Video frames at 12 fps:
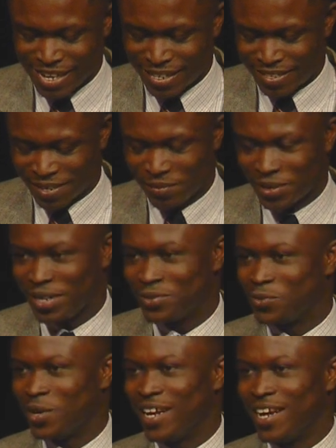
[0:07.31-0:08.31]
Sometimes
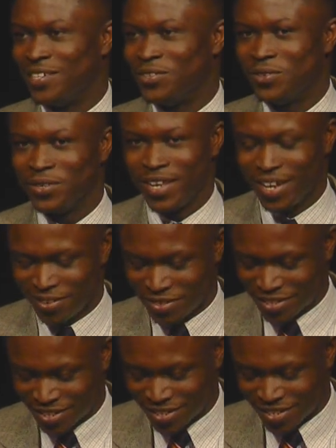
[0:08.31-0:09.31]
when I do get on
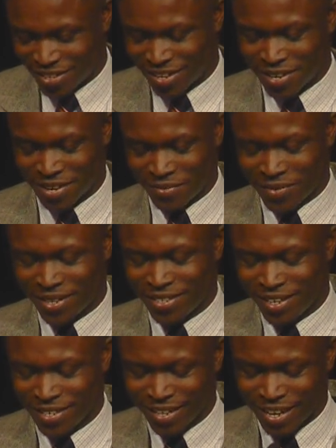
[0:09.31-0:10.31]
a
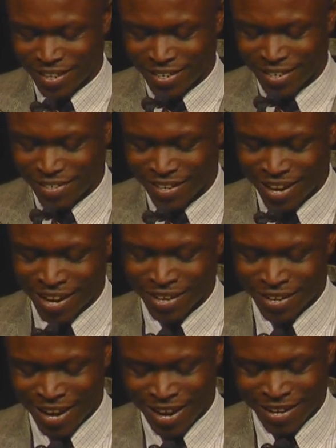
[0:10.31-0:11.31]
stage like this,
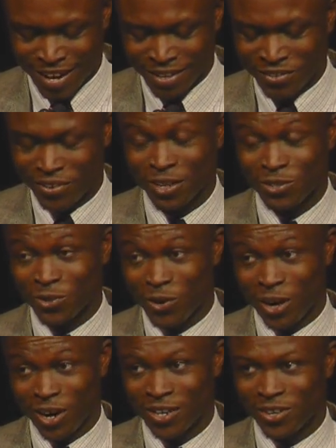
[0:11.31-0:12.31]
I try so
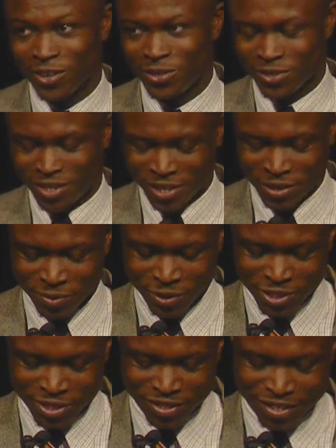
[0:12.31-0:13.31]
hard not to get
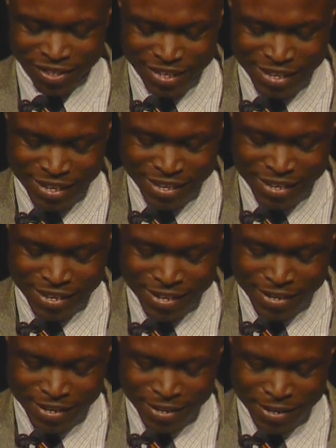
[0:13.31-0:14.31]
emotional.
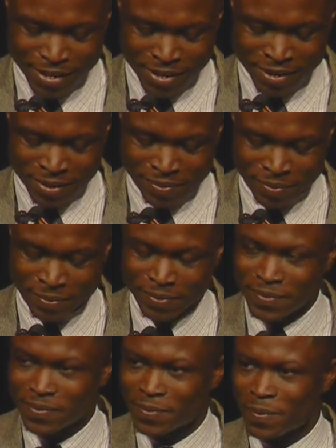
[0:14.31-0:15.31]
Um,
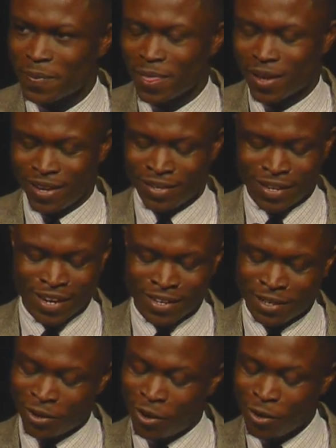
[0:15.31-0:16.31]
and
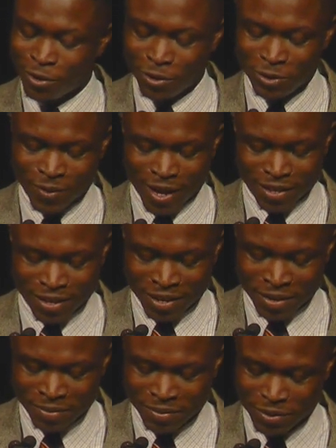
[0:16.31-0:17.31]
it all goes back.
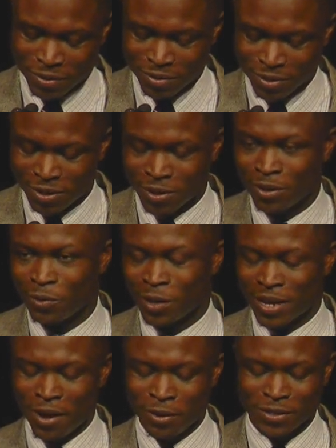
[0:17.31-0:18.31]

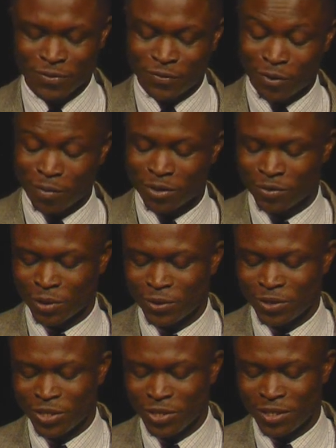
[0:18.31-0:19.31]
When I was informed of the
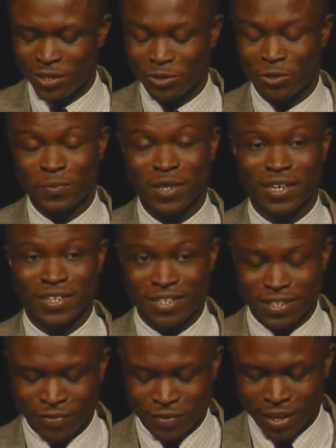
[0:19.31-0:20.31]
opportunity to speak at
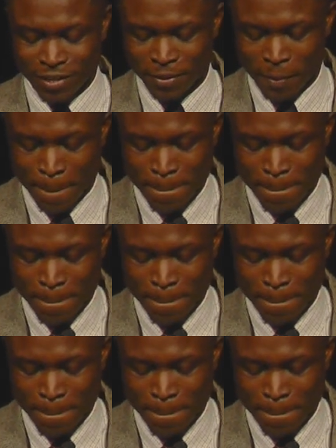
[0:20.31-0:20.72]
this event,